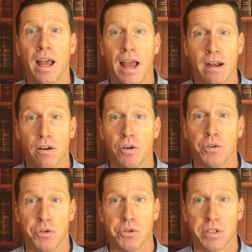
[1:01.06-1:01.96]
and on
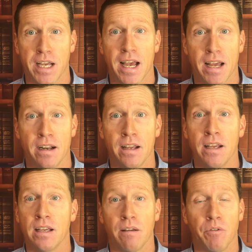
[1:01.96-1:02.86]
your side.
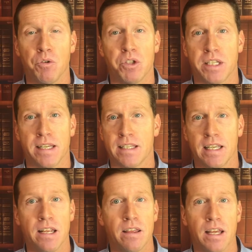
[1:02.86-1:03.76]
If you sense
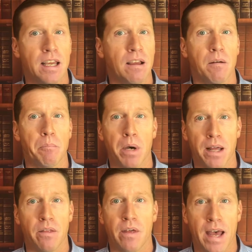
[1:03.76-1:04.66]
anything
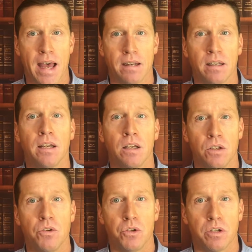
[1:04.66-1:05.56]
but that,
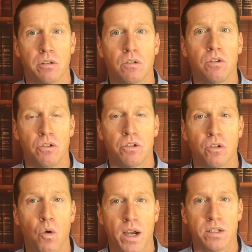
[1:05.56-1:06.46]
you should
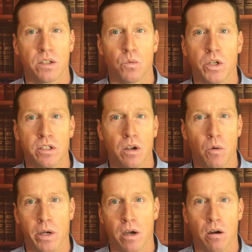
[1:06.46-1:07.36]
question what's
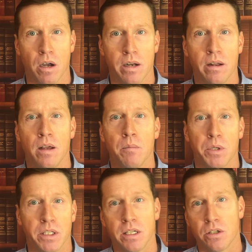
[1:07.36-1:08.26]
going on,
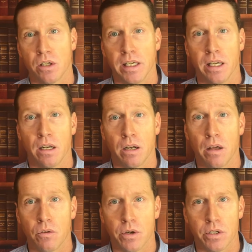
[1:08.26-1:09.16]
potentially get
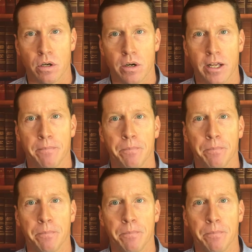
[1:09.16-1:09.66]
another attorney.